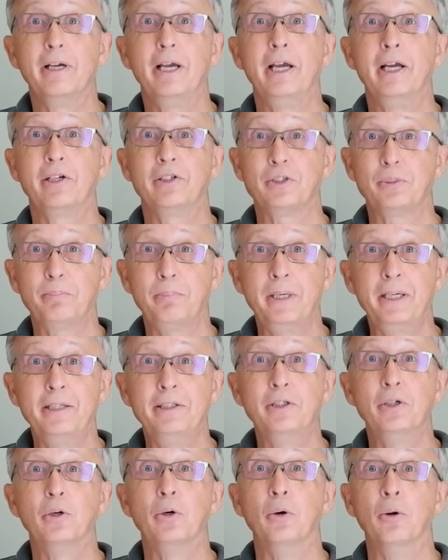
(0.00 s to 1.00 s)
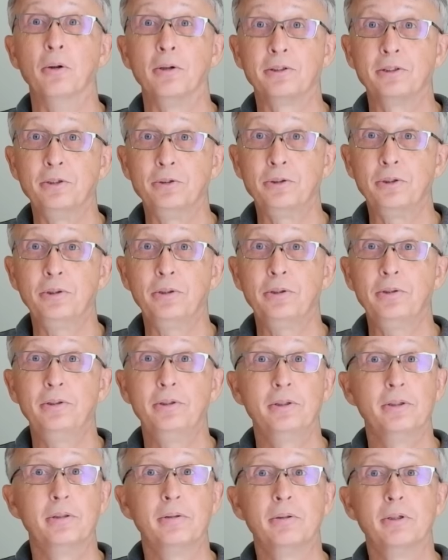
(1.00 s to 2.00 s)
airspeed,
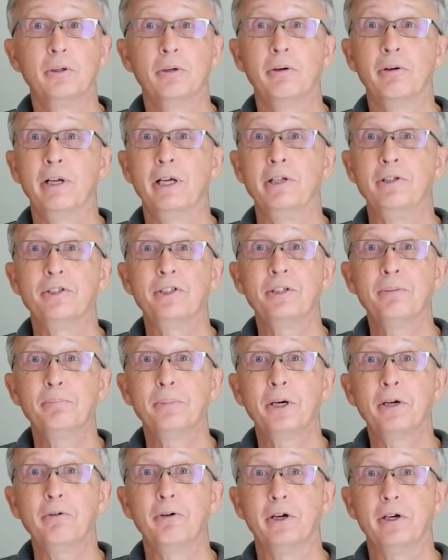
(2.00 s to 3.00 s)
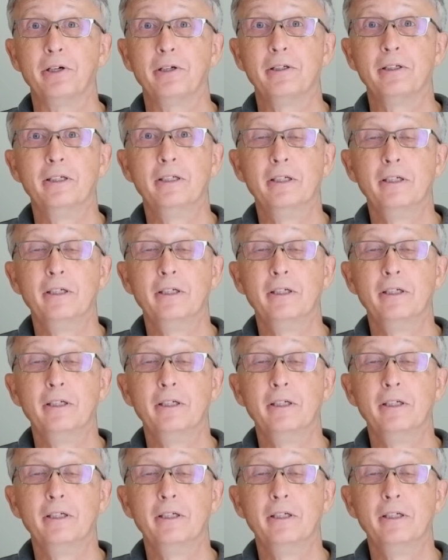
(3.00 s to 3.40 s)
altitude or engine power.